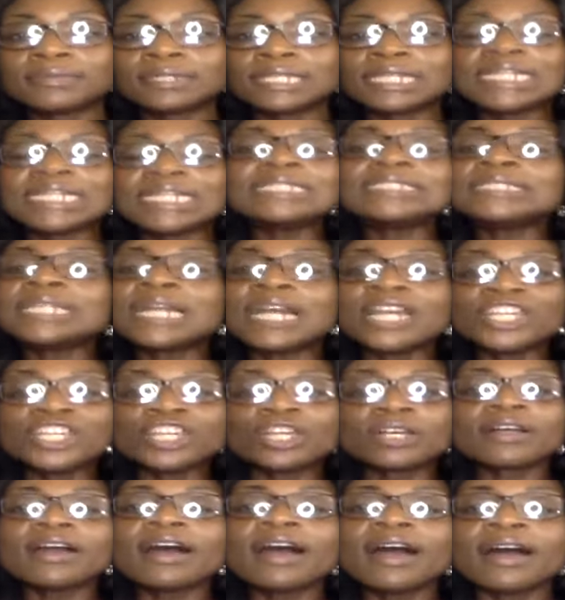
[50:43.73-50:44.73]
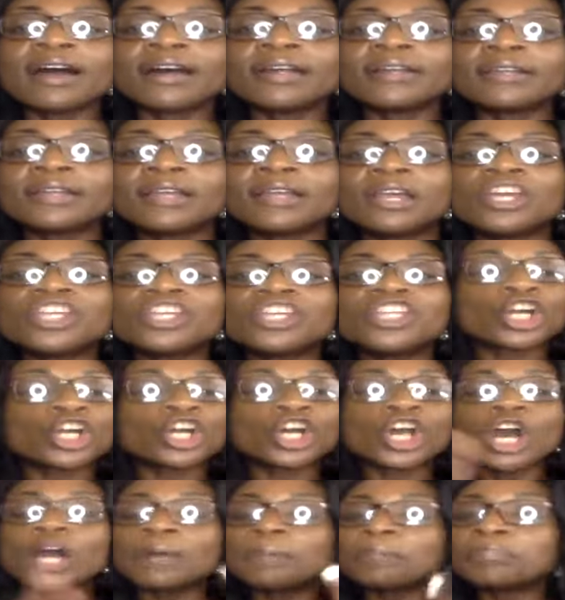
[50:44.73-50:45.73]
He's not your God. Your
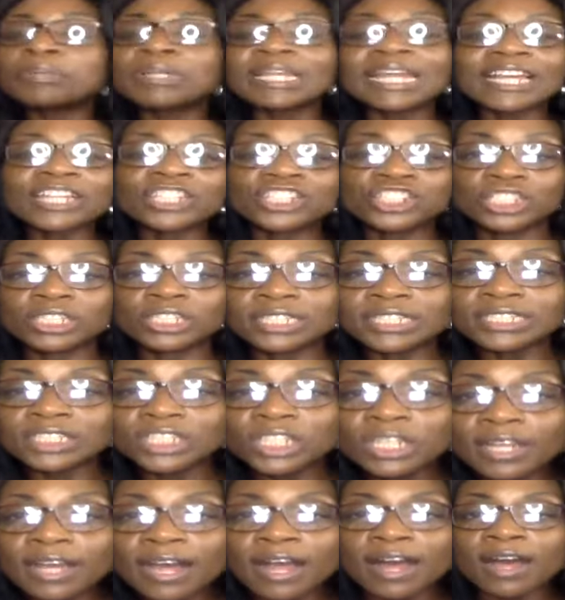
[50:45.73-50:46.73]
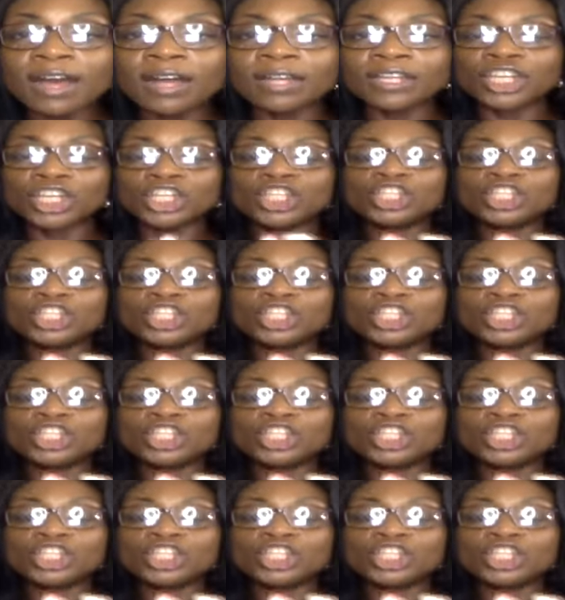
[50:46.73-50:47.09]
complexion is your God.